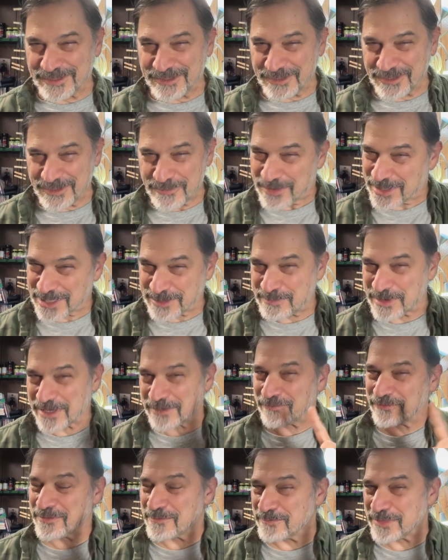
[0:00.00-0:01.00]
you
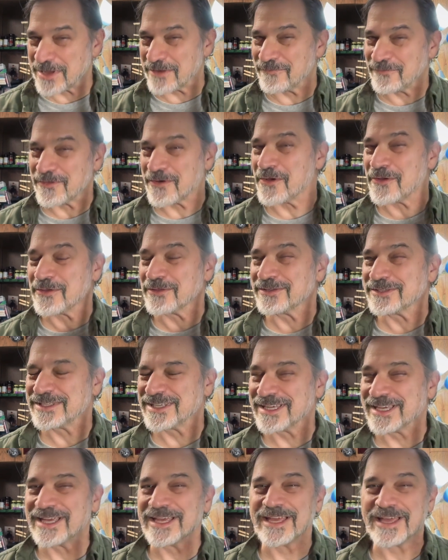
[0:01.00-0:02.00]
expect from Ben
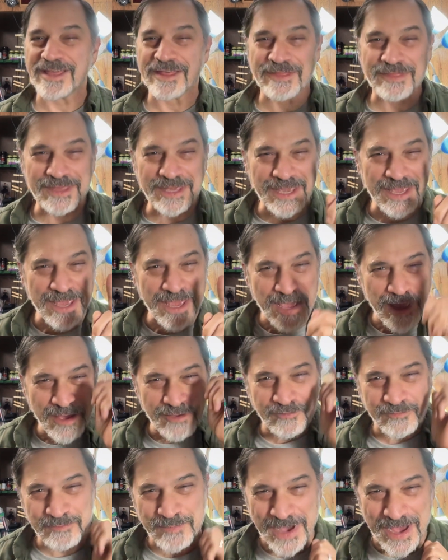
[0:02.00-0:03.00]
Folds, the
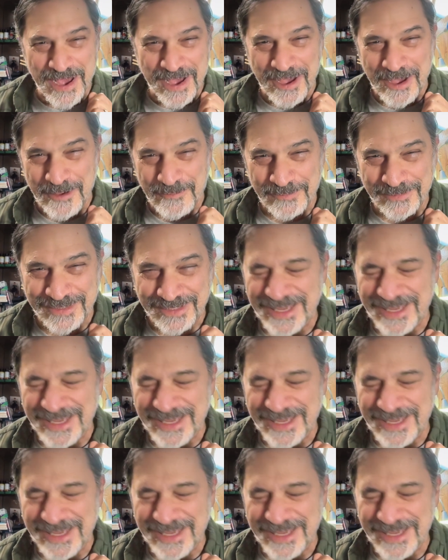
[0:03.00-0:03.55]
F-bomb.